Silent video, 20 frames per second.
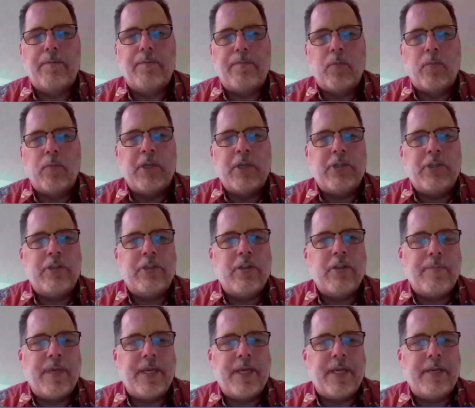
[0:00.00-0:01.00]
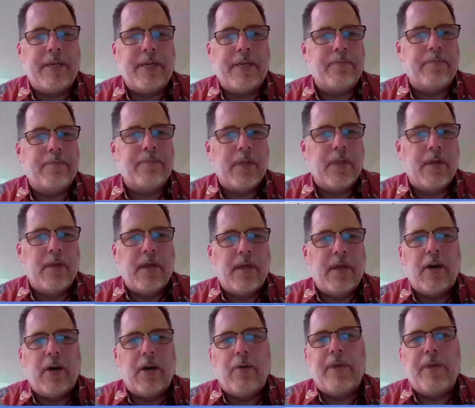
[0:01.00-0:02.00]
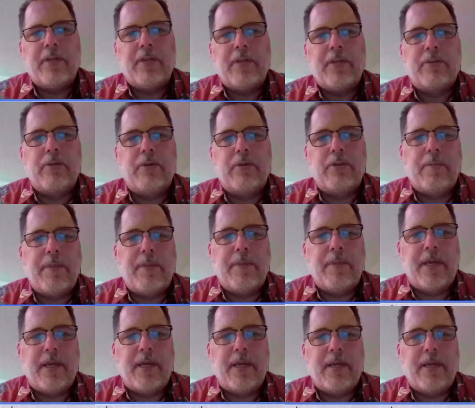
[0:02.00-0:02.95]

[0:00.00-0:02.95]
We should be helping students to be